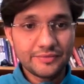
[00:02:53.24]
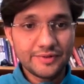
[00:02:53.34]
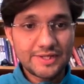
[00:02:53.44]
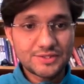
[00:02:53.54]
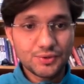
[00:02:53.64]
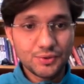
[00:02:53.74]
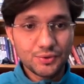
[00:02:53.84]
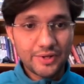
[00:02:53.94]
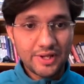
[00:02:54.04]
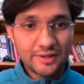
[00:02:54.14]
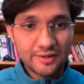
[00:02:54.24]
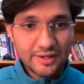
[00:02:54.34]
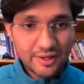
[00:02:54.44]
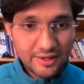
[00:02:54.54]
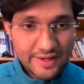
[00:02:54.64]
let's go to then
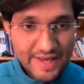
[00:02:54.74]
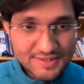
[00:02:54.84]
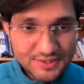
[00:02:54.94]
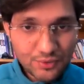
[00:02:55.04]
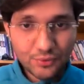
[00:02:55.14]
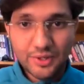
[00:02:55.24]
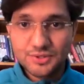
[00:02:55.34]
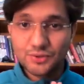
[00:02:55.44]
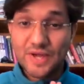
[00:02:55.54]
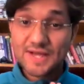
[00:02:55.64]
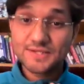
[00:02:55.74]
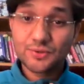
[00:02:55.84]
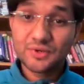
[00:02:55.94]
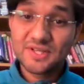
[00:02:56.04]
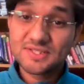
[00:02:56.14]
the Xcode. So
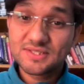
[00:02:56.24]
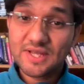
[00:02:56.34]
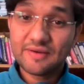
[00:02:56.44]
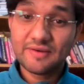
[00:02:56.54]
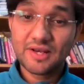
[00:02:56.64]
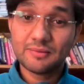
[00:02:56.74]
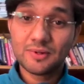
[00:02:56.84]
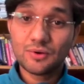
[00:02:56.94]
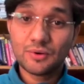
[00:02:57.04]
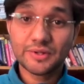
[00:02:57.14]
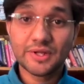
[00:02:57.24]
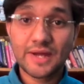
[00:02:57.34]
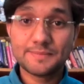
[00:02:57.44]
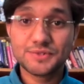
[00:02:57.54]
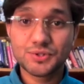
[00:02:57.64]
Xcode is available on
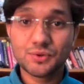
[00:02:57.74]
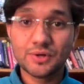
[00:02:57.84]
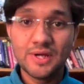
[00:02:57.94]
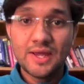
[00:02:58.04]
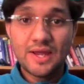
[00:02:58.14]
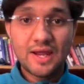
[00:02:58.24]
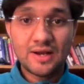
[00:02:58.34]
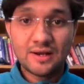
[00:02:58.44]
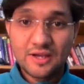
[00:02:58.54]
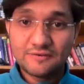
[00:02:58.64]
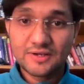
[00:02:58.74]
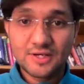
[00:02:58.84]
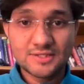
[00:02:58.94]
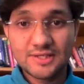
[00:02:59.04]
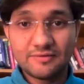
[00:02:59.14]
the App Store, and if
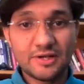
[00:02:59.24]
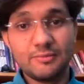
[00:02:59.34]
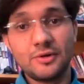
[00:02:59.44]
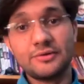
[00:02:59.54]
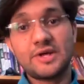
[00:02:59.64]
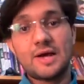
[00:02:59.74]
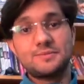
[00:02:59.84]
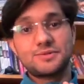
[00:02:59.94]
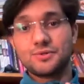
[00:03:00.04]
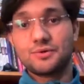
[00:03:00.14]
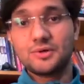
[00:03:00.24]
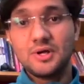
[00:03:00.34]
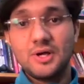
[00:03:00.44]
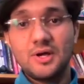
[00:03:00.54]
it is available on the App Store,